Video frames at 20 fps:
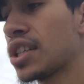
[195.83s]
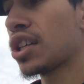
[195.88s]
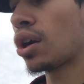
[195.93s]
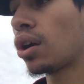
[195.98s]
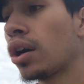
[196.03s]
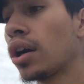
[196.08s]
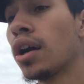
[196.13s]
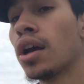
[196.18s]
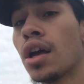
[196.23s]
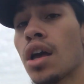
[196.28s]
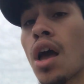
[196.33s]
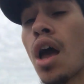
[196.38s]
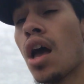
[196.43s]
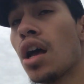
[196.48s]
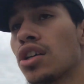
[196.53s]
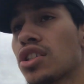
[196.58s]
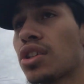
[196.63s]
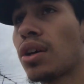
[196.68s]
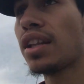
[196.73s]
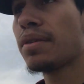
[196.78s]
this car.
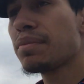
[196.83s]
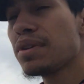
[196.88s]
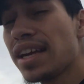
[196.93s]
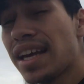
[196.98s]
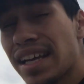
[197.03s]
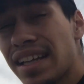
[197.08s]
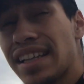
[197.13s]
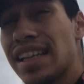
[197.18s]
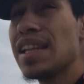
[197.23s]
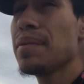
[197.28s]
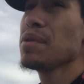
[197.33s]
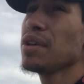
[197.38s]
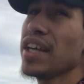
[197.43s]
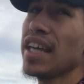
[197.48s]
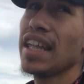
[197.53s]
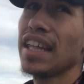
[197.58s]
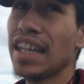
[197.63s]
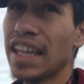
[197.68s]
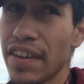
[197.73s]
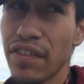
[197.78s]
So let
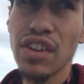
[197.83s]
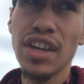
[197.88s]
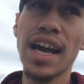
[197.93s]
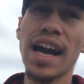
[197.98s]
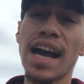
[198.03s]
me give you